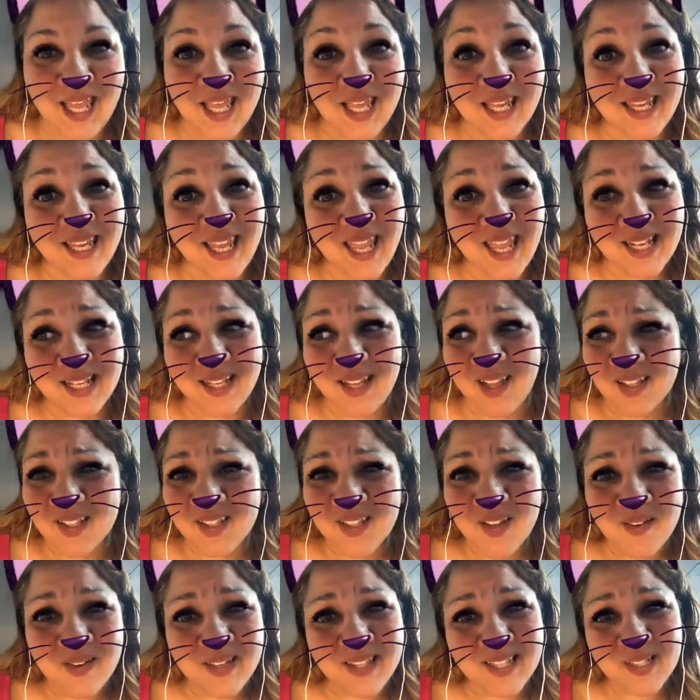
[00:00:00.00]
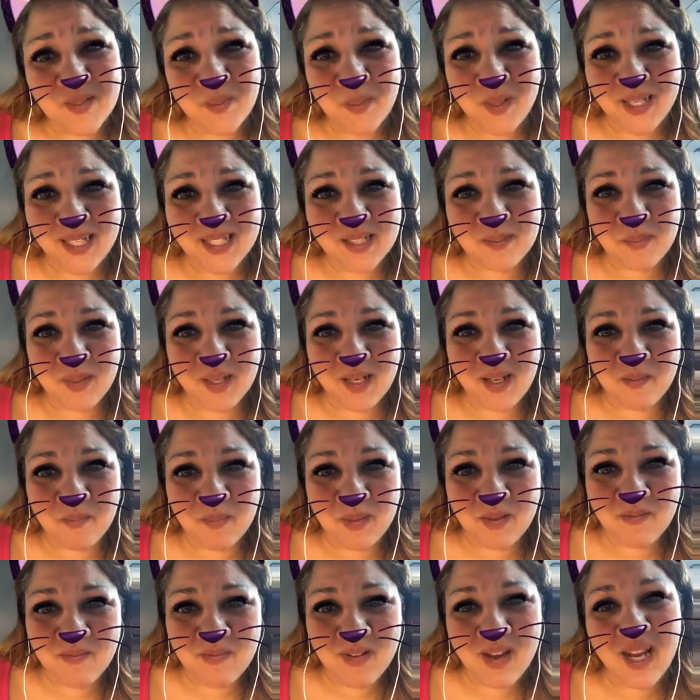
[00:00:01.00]
again, sorry, this week has been, I've
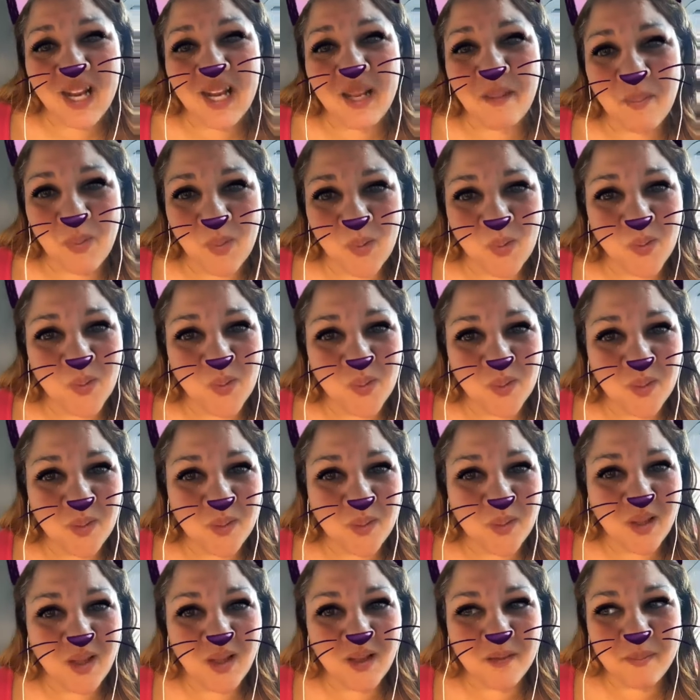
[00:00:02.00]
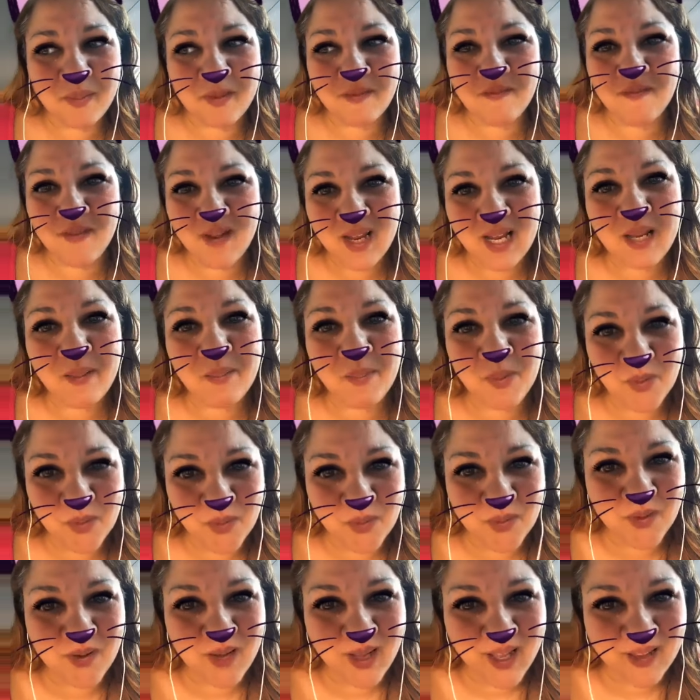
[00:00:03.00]
been really poor,
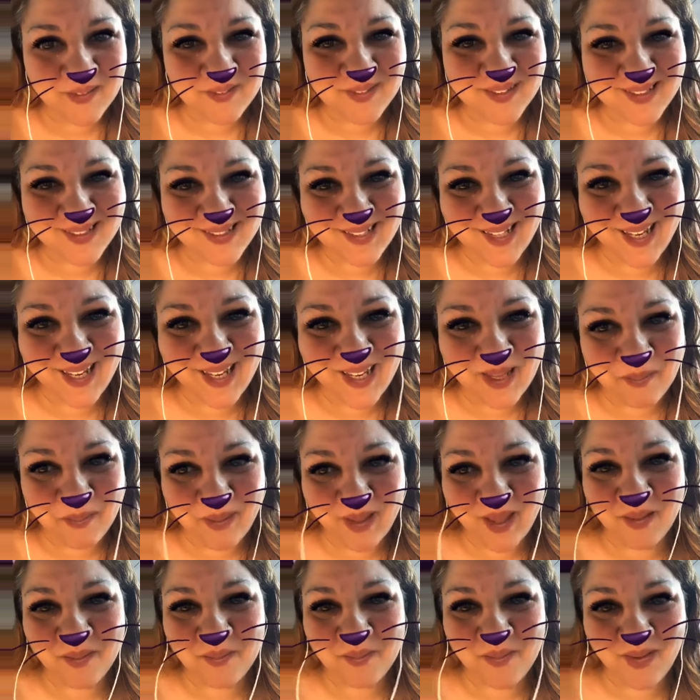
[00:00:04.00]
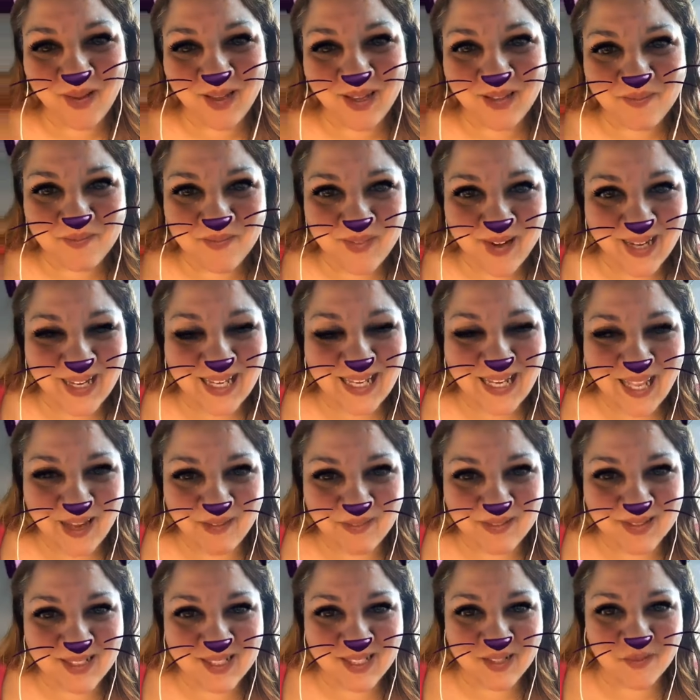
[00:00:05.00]
I have to say, about my
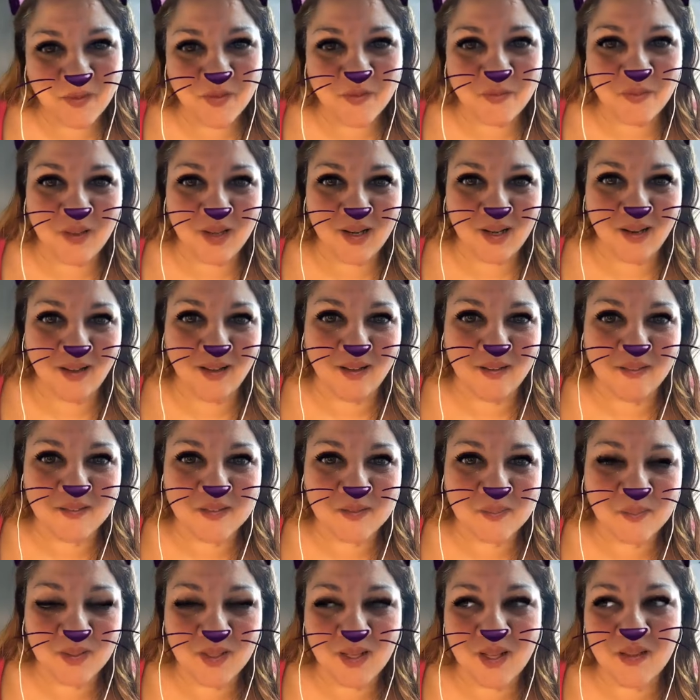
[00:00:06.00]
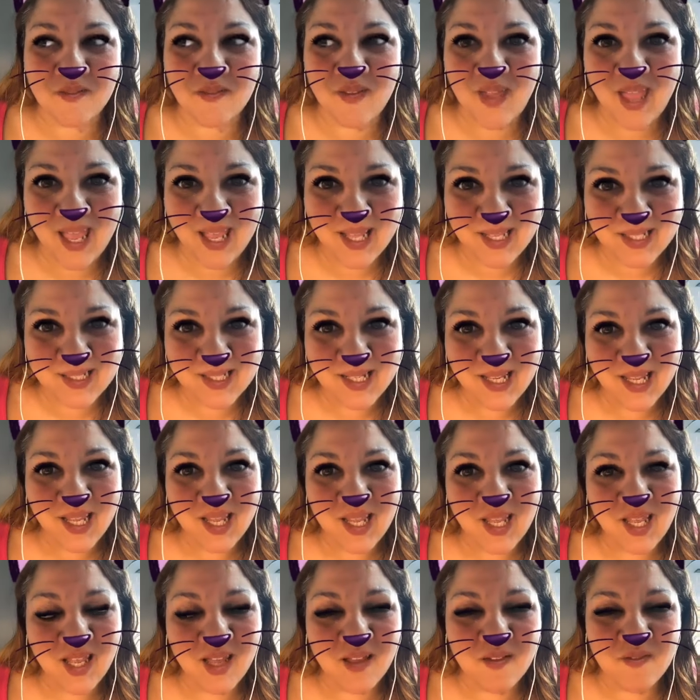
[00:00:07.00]
regularity with my lives, but I've had
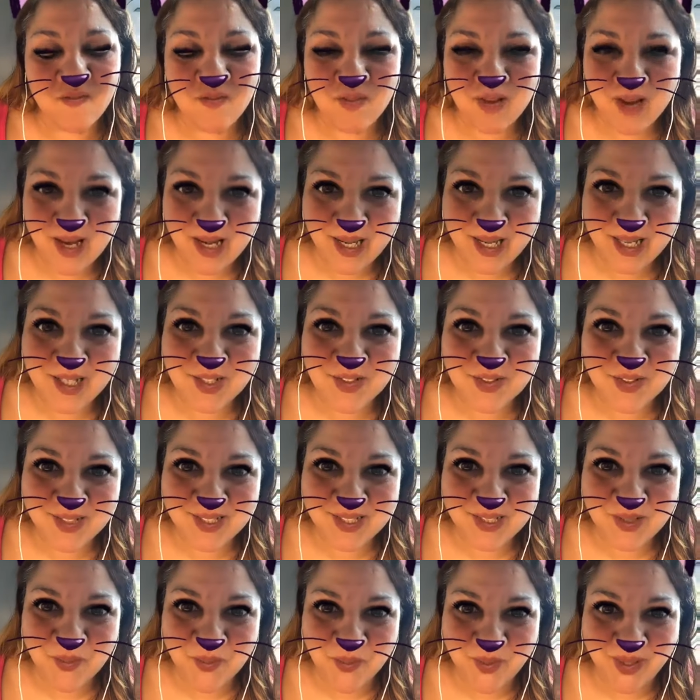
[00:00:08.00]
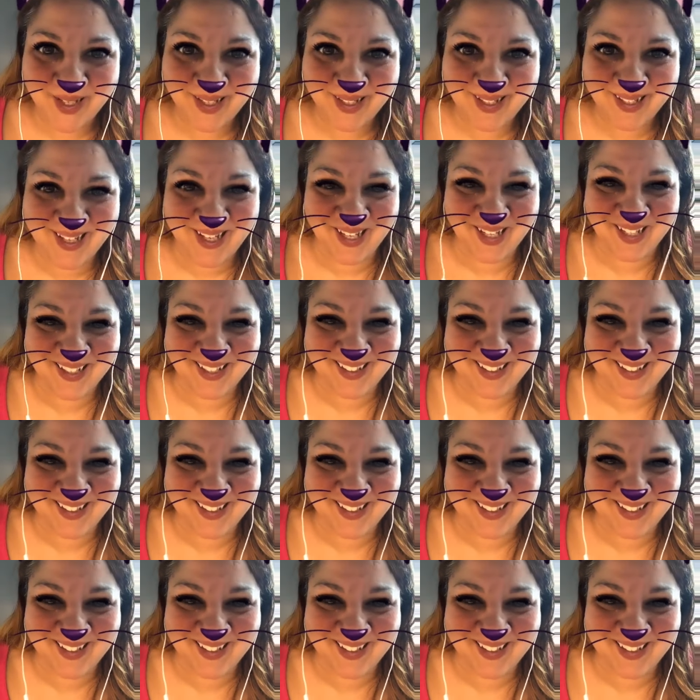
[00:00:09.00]
a really interesting week.